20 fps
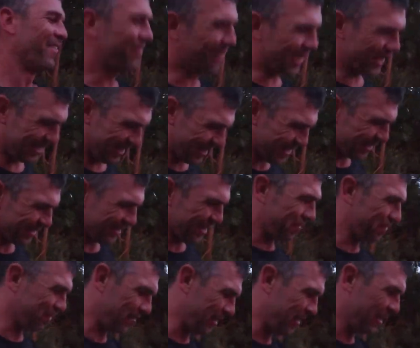But yeah,
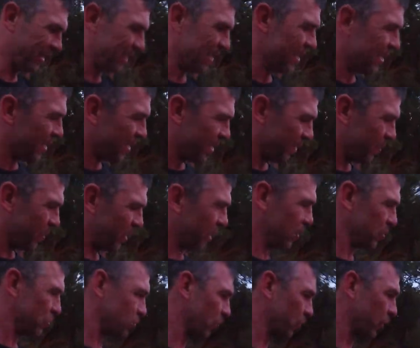definitely, whether
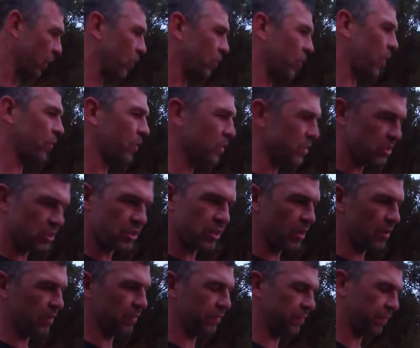you're talking rock and
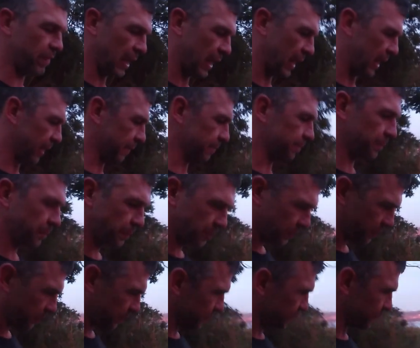surf, um,
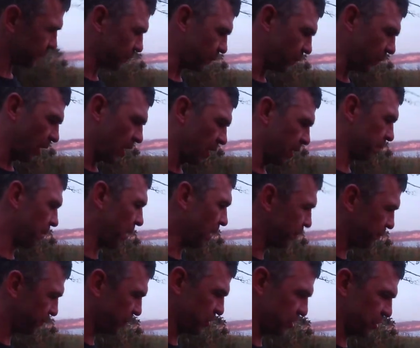
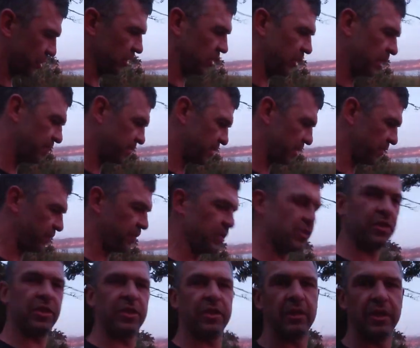boat fishing, deep sea
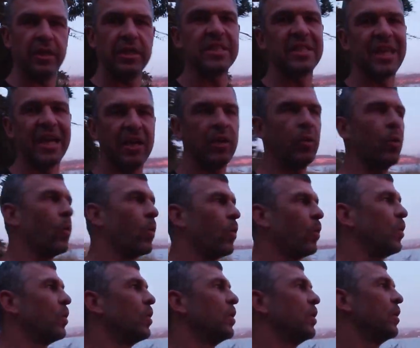fishing, he's done it
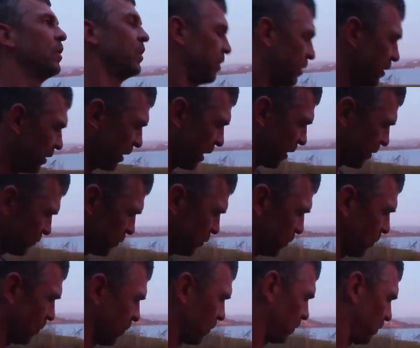all. He knows
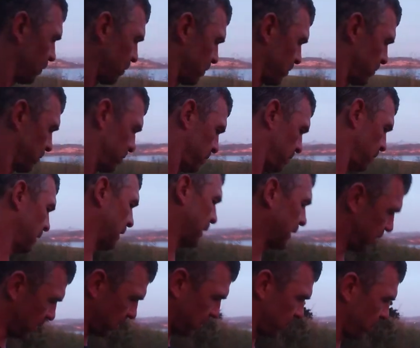it all.
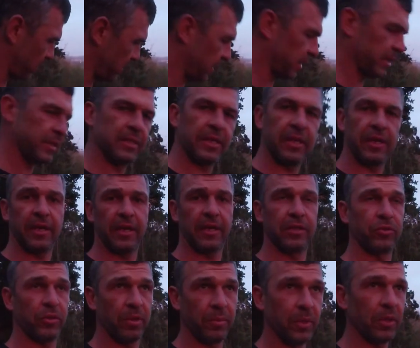Uh, yeah, Kona is an
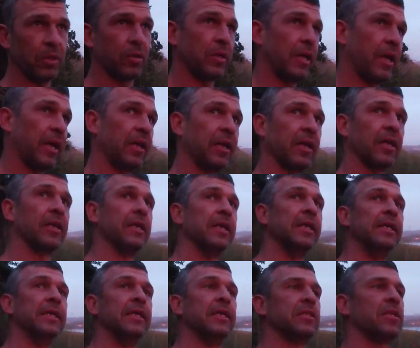extremely good angler.
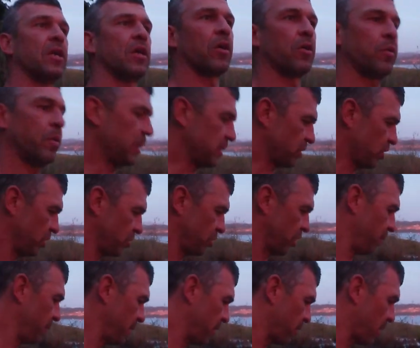So yeah, Kona's going to
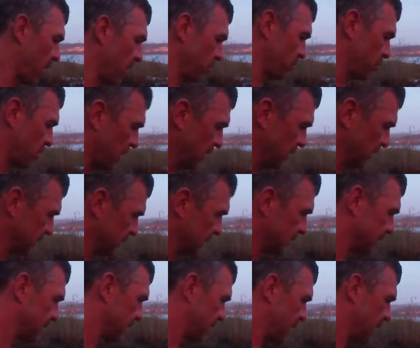show me around tonight.
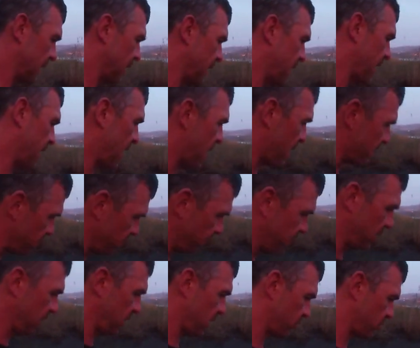Uh, I haven't
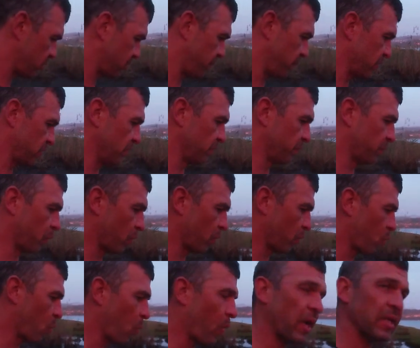been estuary fishing for
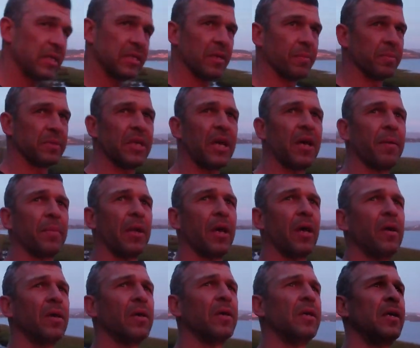quite some time
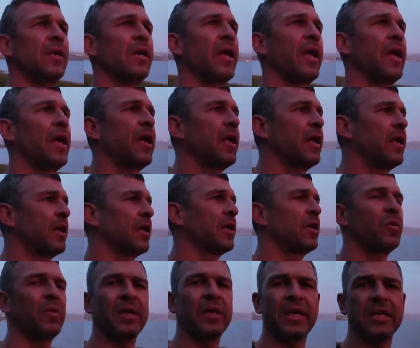now, And uh,
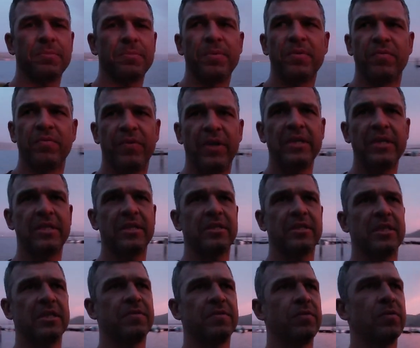Kona has been very
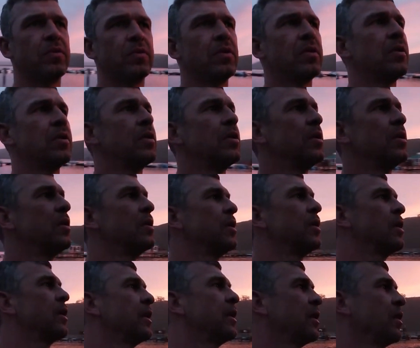successful
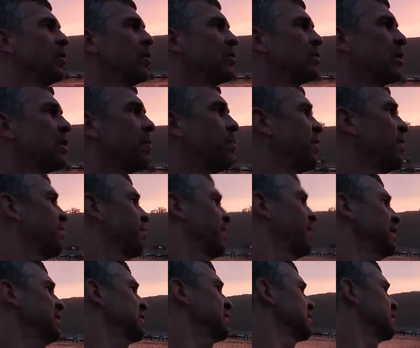the last couple of
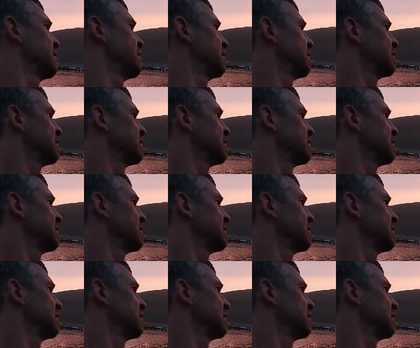months.